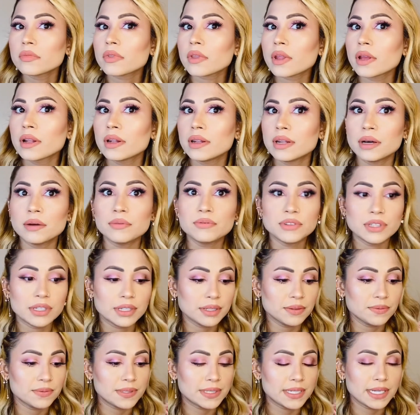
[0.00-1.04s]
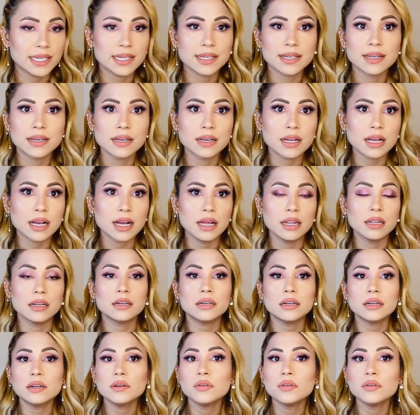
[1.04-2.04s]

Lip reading: Love the lipstick color.